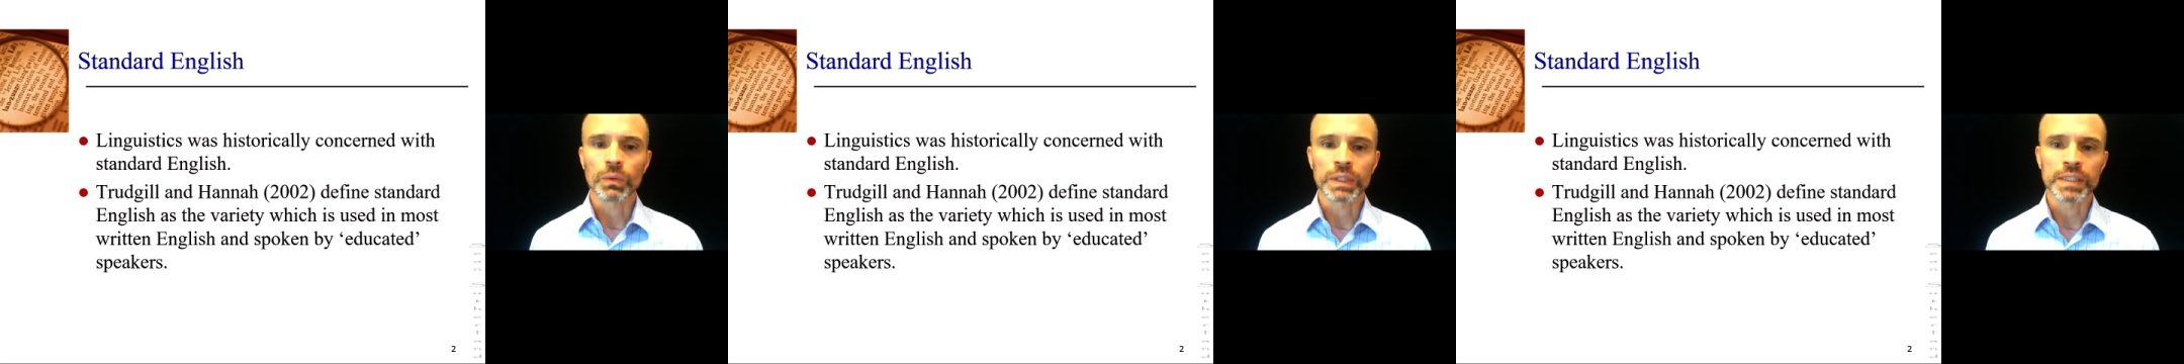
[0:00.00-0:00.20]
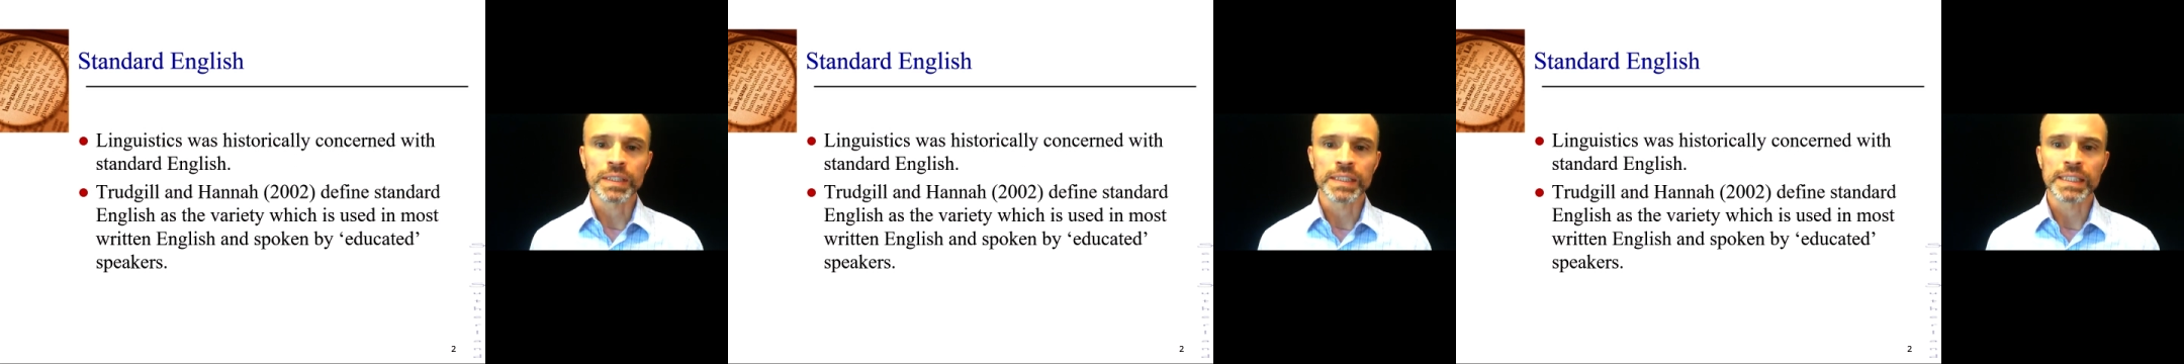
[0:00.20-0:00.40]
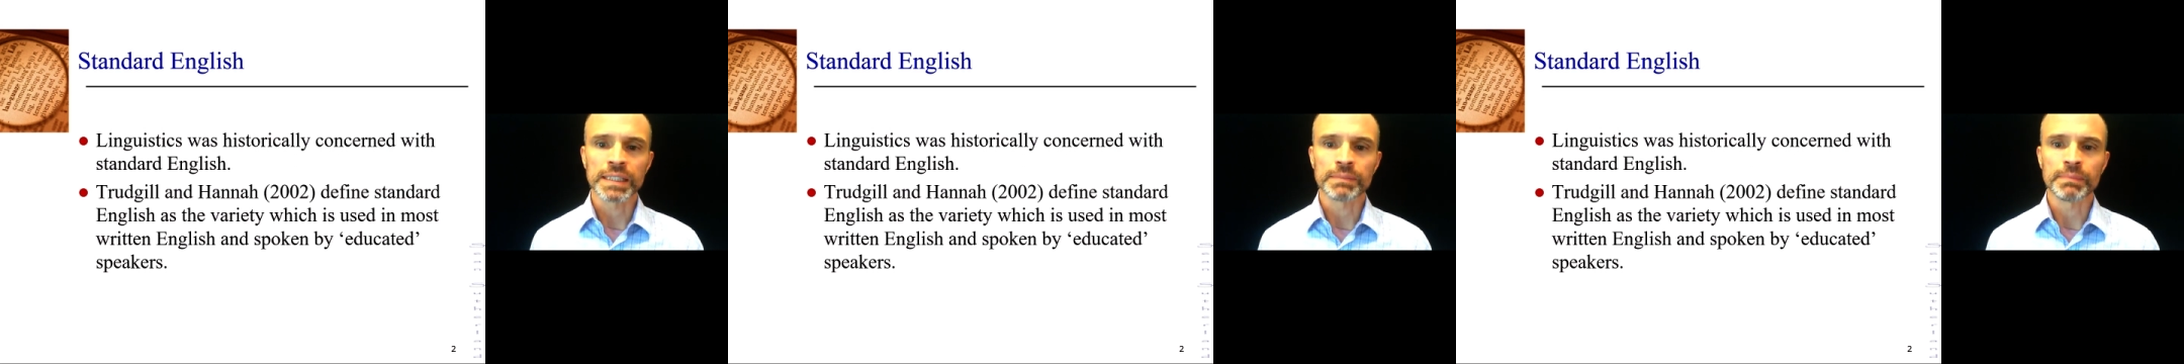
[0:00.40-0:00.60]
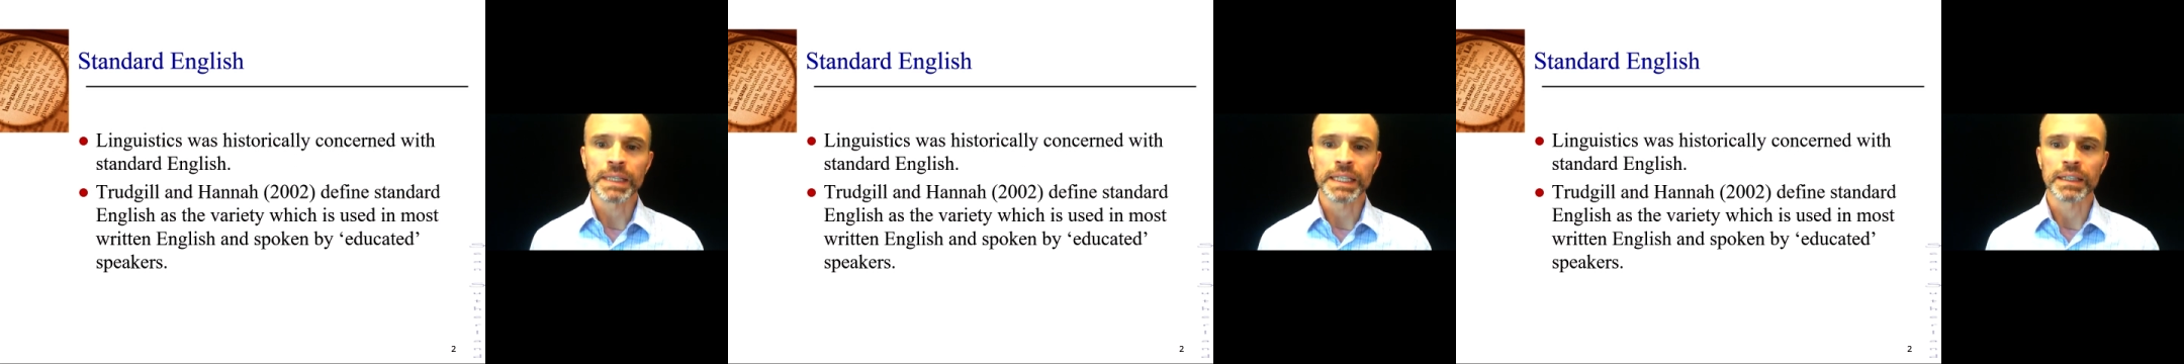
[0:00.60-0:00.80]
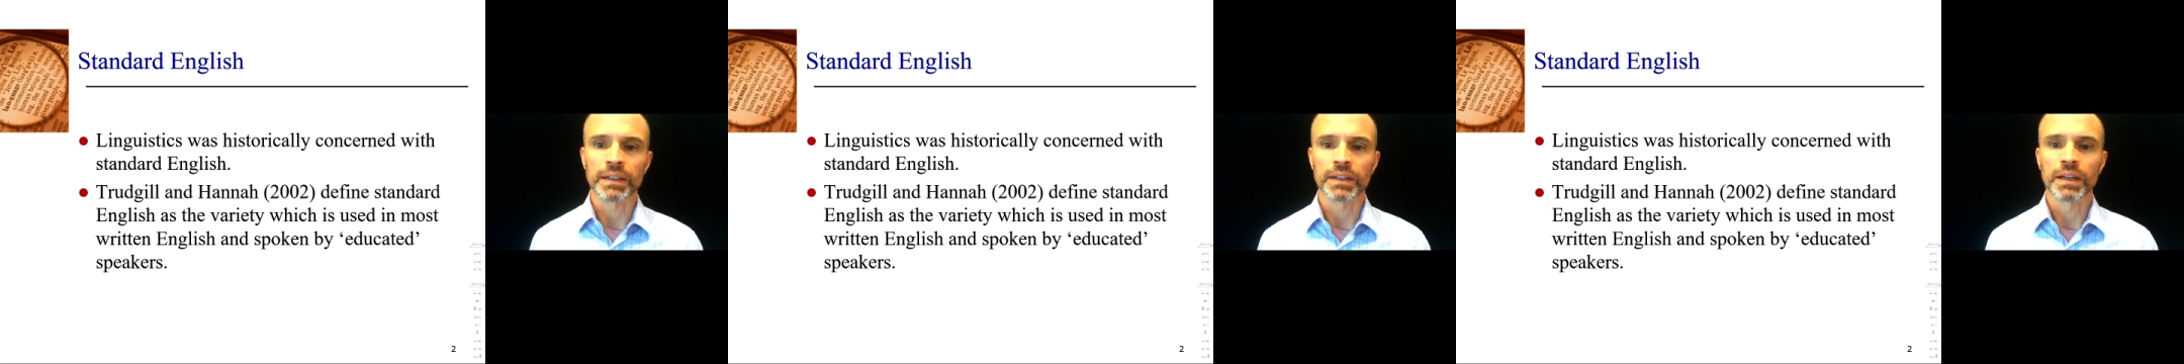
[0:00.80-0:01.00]
What does this
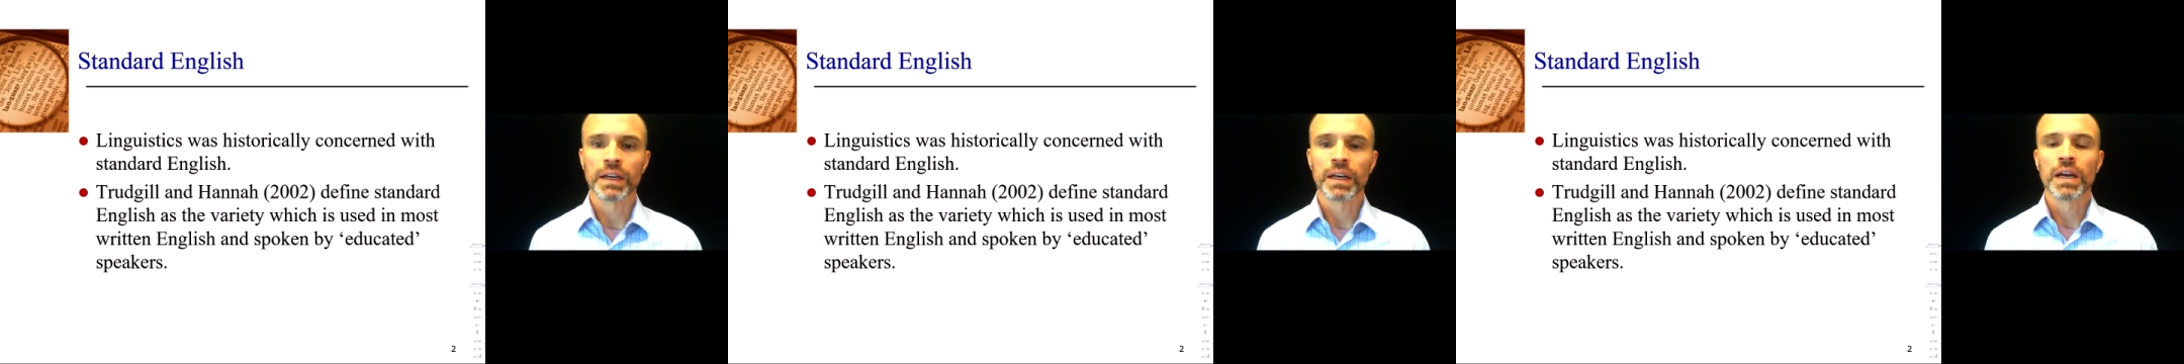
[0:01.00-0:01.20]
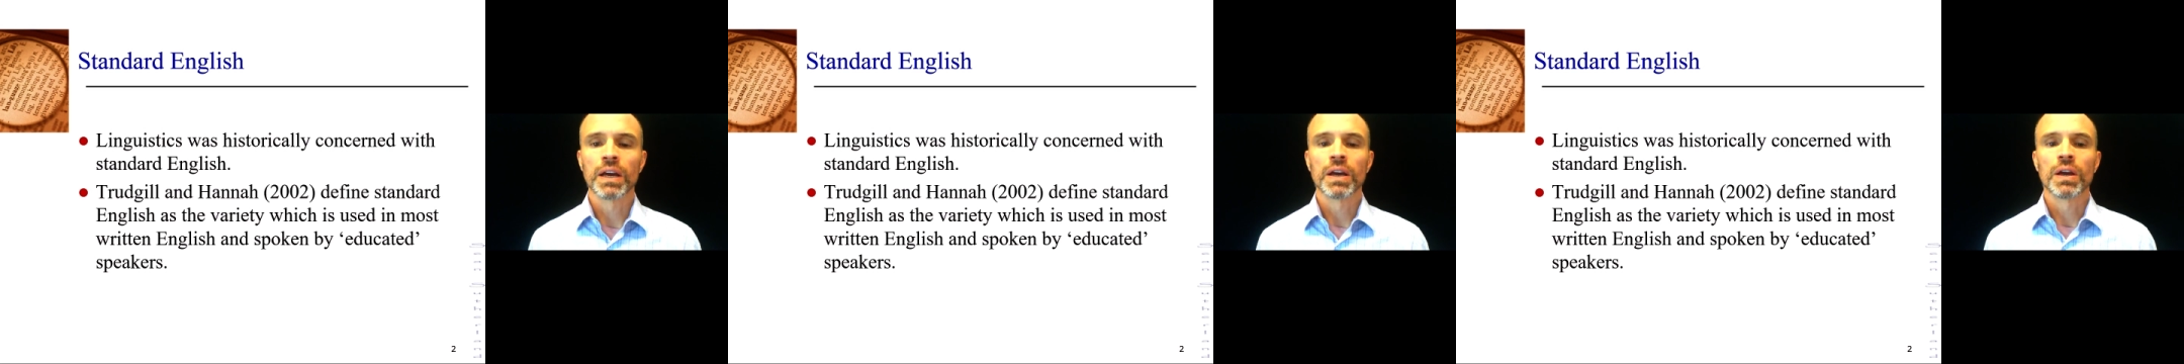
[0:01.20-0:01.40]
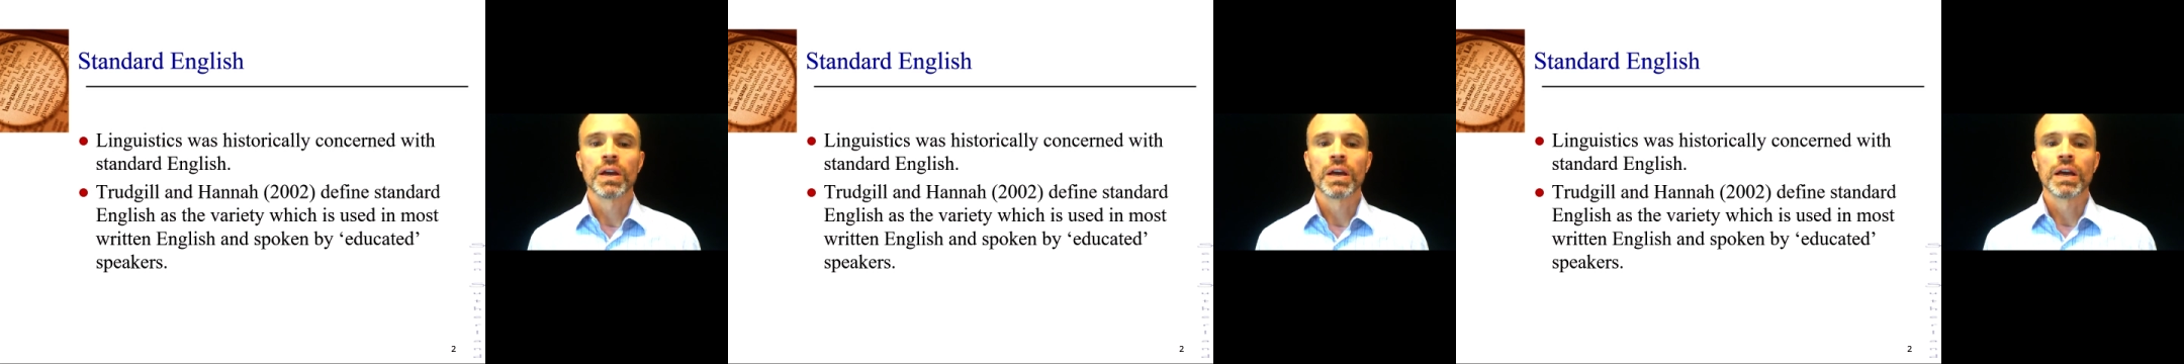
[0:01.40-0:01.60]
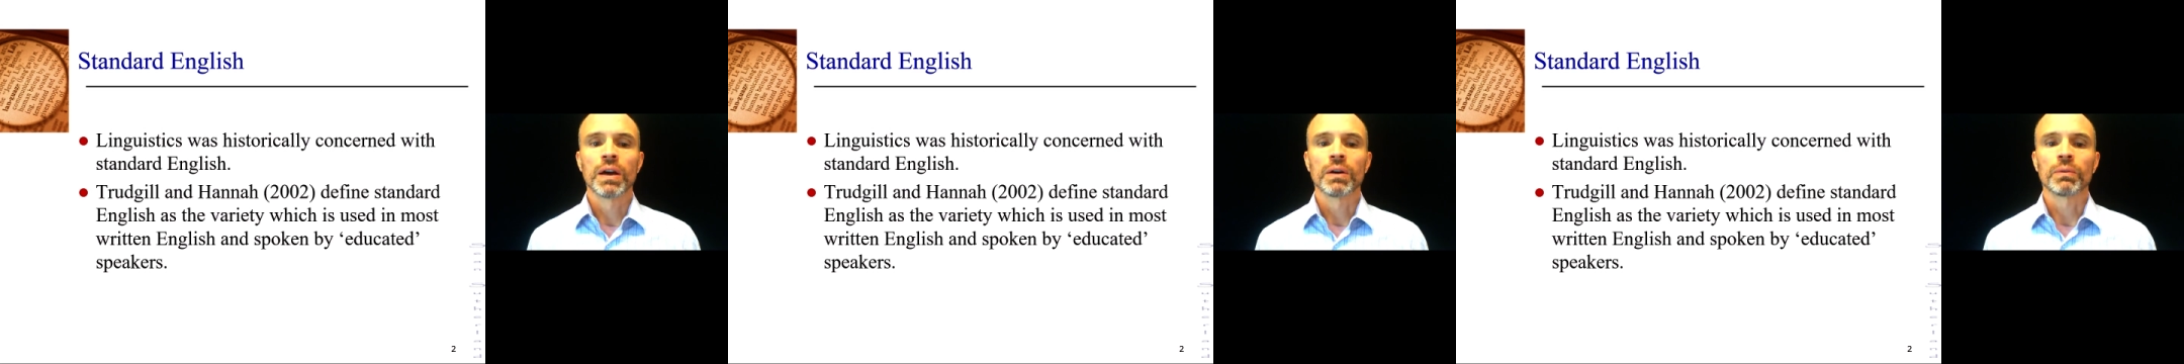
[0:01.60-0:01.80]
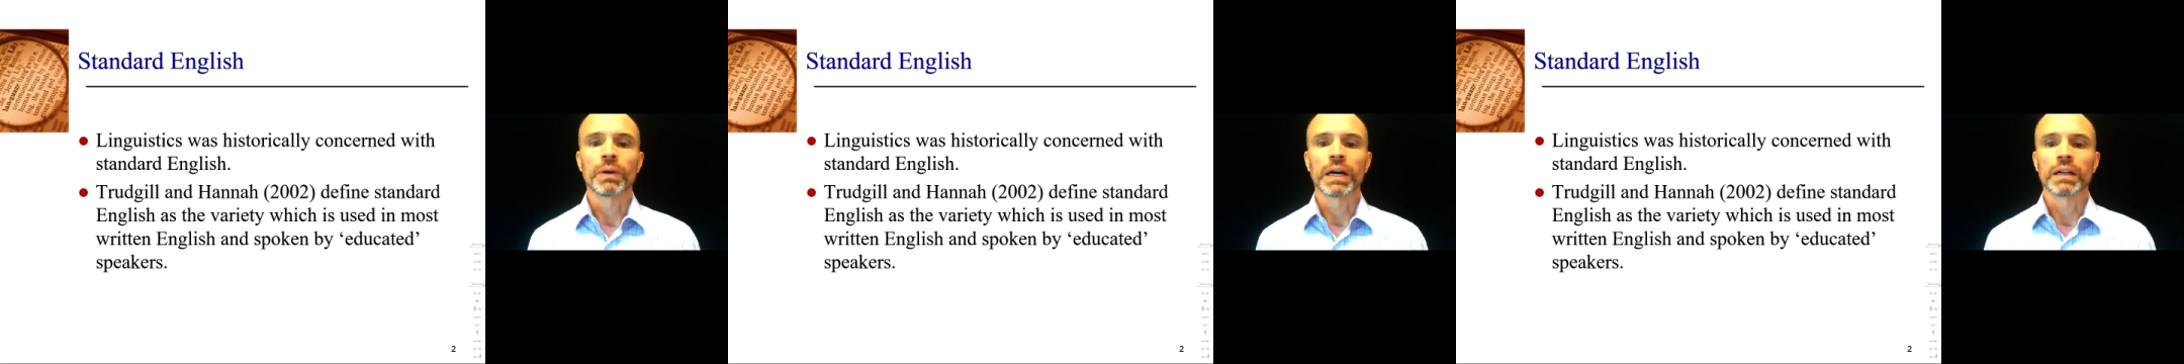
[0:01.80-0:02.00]
mean?
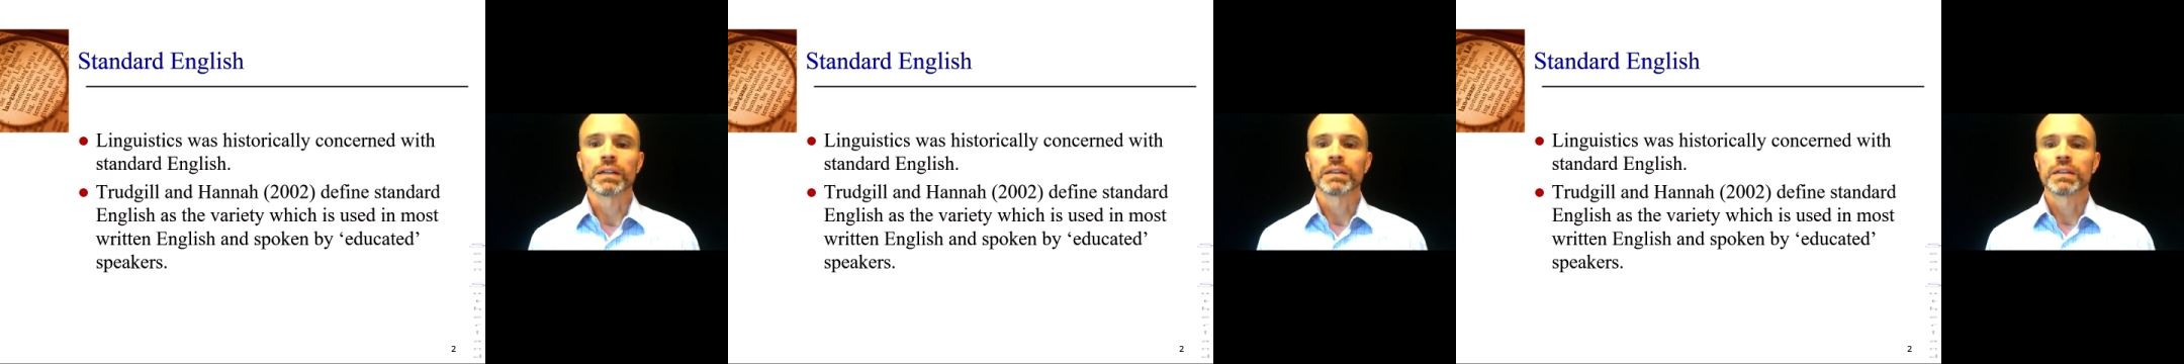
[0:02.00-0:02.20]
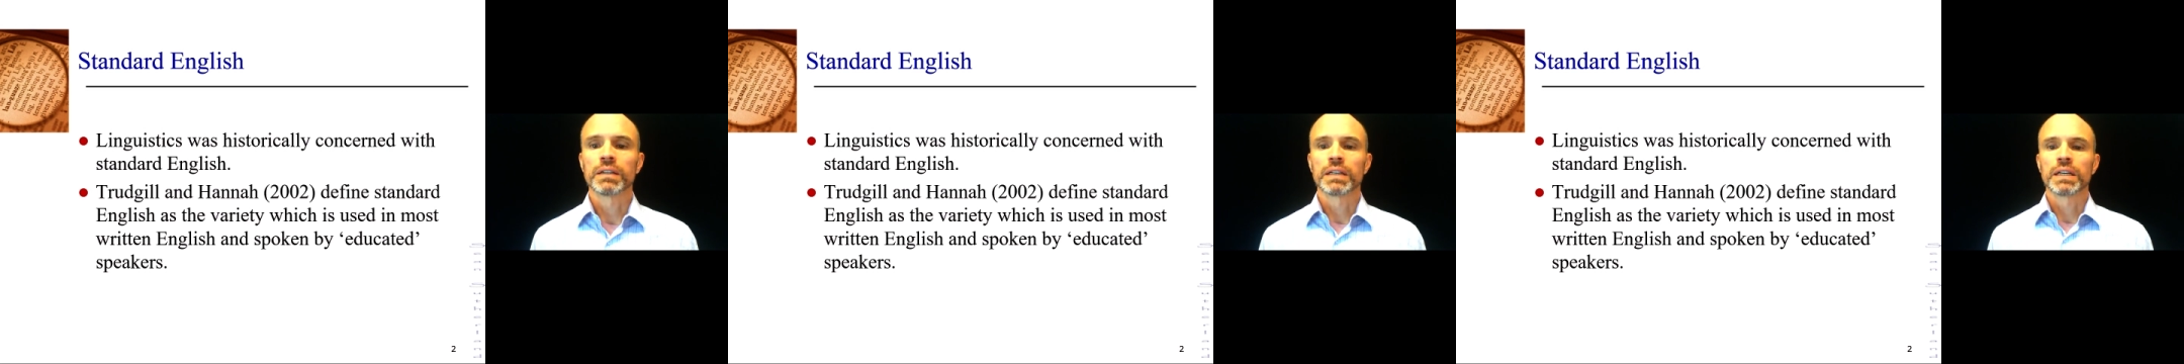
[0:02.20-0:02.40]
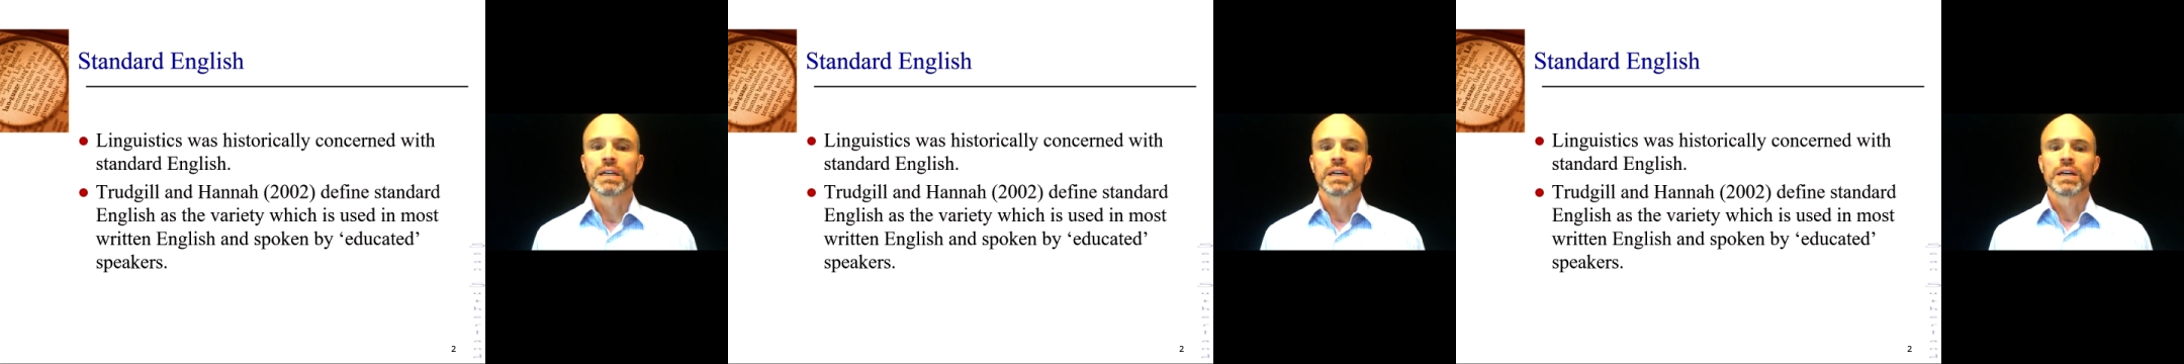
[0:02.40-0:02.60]
Well,